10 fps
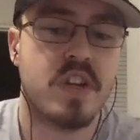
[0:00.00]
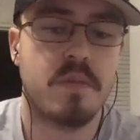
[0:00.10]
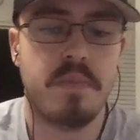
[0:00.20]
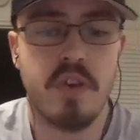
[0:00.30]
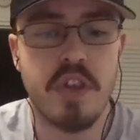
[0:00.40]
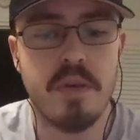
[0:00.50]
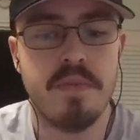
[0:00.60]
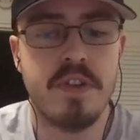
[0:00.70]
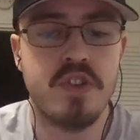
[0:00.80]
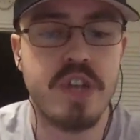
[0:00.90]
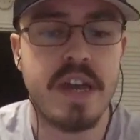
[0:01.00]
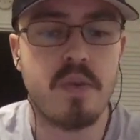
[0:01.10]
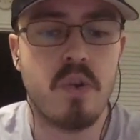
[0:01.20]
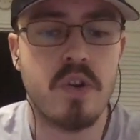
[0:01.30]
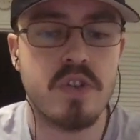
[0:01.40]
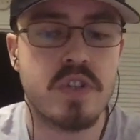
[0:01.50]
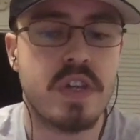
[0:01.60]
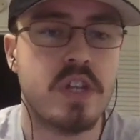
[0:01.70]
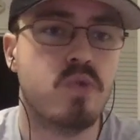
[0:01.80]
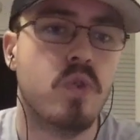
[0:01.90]
And I'll pull up the Jaguars
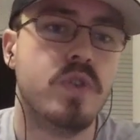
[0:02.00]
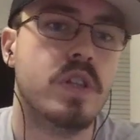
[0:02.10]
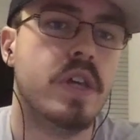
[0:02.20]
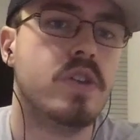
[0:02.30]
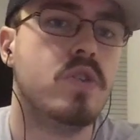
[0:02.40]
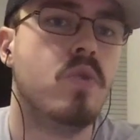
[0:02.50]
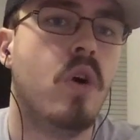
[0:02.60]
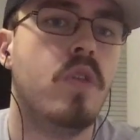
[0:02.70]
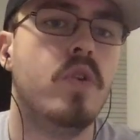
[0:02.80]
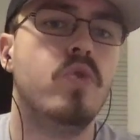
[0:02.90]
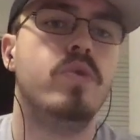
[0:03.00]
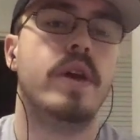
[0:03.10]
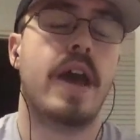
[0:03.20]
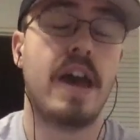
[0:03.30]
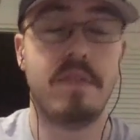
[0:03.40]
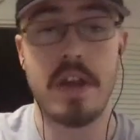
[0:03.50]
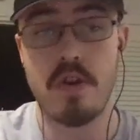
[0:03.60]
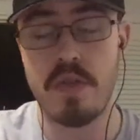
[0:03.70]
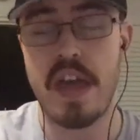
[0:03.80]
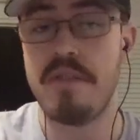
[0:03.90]
schedule to let you all know who they have. I
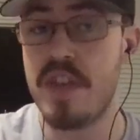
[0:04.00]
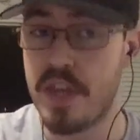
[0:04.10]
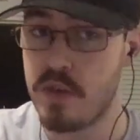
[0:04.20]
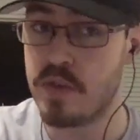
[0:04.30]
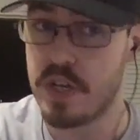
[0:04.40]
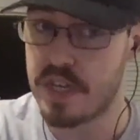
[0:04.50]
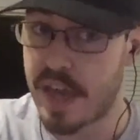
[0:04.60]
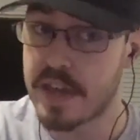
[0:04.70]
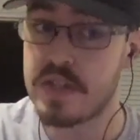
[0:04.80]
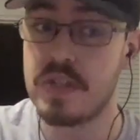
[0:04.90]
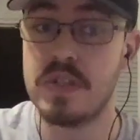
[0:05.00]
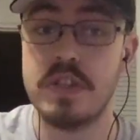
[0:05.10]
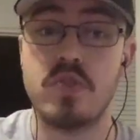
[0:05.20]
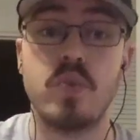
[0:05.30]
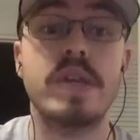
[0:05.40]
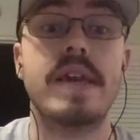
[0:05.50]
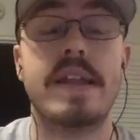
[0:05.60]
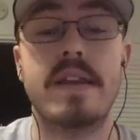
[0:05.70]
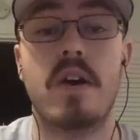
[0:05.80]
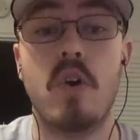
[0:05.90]
know they have the Houston Texans this
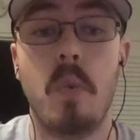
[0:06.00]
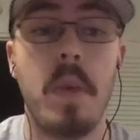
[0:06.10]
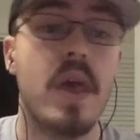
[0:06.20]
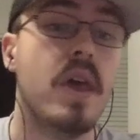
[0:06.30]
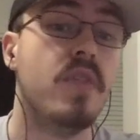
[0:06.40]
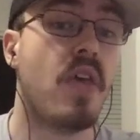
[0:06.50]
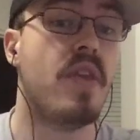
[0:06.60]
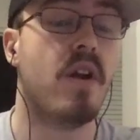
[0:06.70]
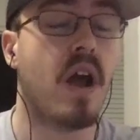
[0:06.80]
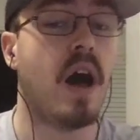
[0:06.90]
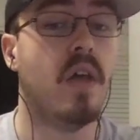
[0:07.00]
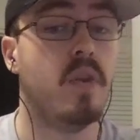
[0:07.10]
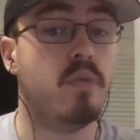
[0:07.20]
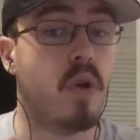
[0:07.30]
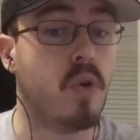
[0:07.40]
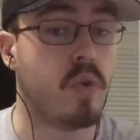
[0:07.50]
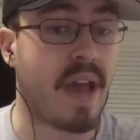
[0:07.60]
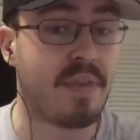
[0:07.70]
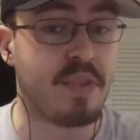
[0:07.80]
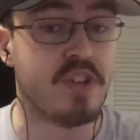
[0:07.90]
weekend at home. Then they're on the road
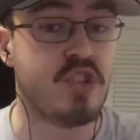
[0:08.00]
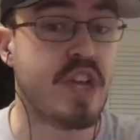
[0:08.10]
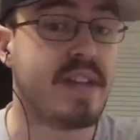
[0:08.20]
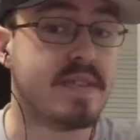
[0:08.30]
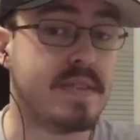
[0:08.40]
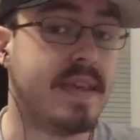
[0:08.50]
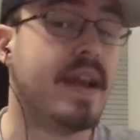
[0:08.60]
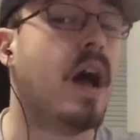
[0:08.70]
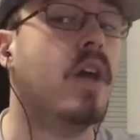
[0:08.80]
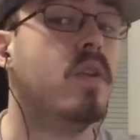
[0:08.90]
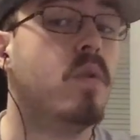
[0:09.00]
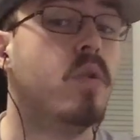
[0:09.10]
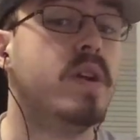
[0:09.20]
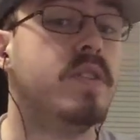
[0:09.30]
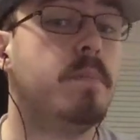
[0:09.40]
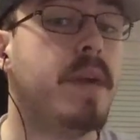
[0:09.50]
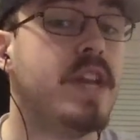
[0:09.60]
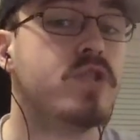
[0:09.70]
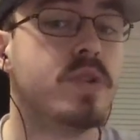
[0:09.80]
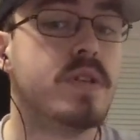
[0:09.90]
at the Jets, then on the road at the
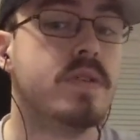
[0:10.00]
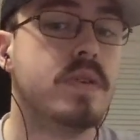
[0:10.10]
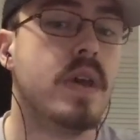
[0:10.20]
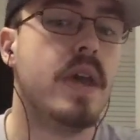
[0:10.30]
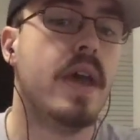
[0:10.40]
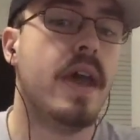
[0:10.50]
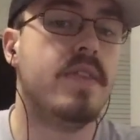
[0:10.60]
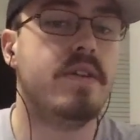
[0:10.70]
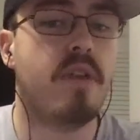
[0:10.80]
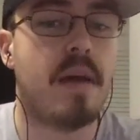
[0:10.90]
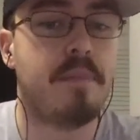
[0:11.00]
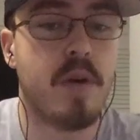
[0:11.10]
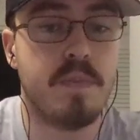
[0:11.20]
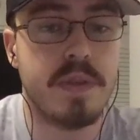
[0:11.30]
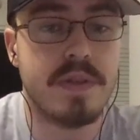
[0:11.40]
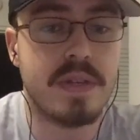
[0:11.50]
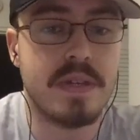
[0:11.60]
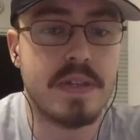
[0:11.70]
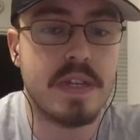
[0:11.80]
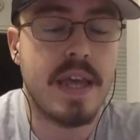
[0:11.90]
Patriots, and then wrap up the
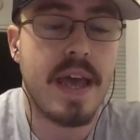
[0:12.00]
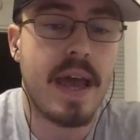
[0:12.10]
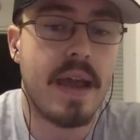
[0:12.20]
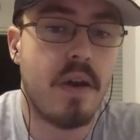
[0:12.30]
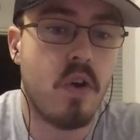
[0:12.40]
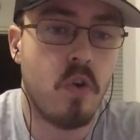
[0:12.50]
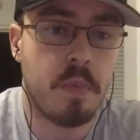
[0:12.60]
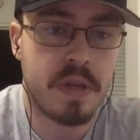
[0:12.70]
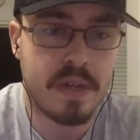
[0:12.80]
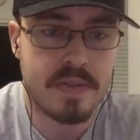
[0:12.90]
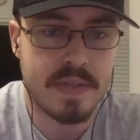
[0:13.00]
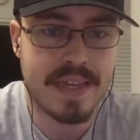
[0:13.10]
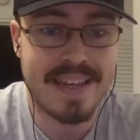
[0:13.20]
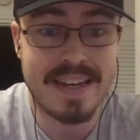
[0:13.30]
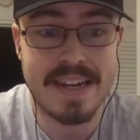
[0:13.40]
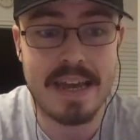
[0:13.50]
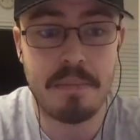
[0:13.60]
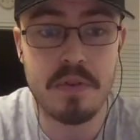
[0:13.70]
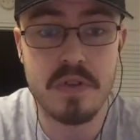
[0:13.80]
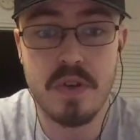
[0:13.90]
season at home against the
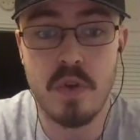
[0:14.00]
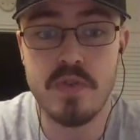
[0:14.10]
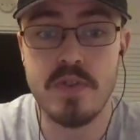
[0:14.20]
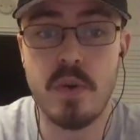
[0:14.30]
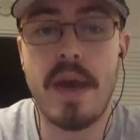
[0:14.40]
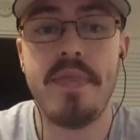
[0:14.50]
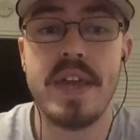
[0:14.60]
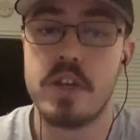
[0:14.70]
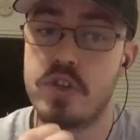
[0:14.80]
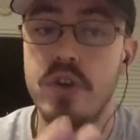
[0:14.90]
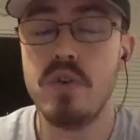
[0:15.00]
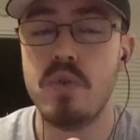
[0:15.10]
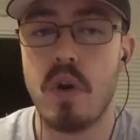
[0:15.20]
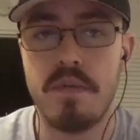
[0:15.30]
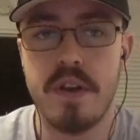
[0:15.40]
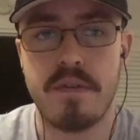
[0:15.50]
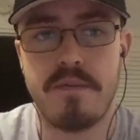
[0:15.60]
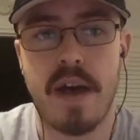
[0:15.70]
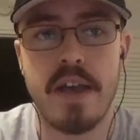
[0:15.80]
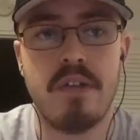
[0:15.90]
Indianapolis Colts. So I think two of their
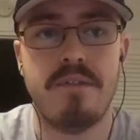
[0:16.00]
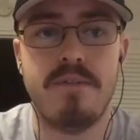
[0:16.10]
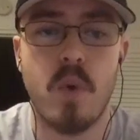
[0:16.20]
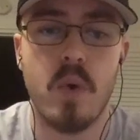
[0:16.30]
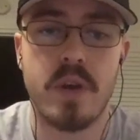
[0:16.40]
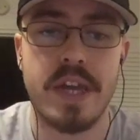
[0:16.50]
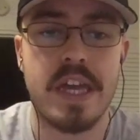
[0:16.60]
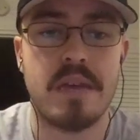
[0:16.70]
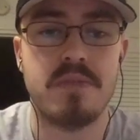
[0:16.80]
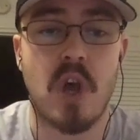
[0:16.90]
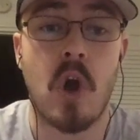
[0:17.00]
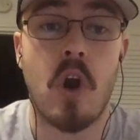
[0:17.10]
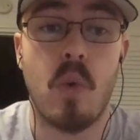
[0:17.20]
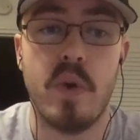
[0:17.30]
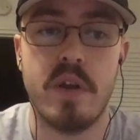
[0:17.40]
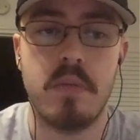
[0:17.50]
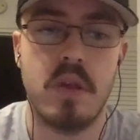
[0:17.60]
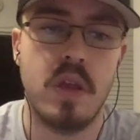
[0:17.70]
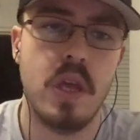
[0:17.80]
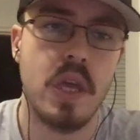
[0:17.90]
final four games are
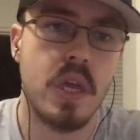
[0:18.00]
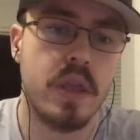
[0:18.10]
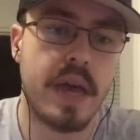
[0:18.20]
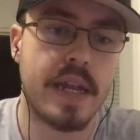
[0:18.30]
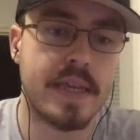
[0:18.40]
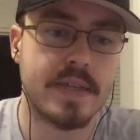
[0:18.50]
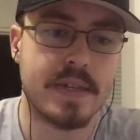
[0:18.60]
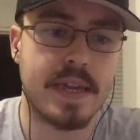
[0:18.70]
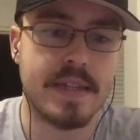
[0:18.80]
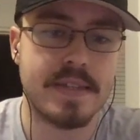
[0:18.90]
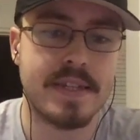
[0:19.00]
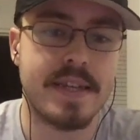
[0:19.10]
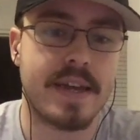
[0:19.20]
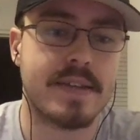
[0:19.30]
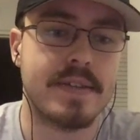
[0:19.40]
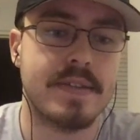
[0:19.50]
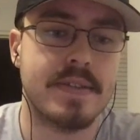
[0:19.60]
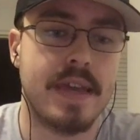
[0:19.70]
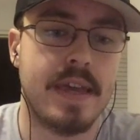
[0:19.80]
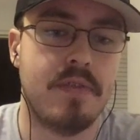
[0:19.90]
winnable. That is against the
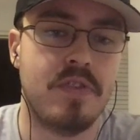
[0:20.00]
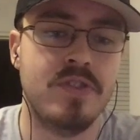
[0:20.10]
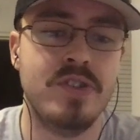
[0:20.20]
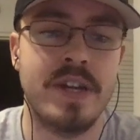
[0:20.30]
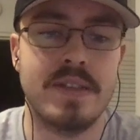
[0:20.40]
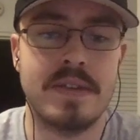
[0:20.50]
Texans and the Jets.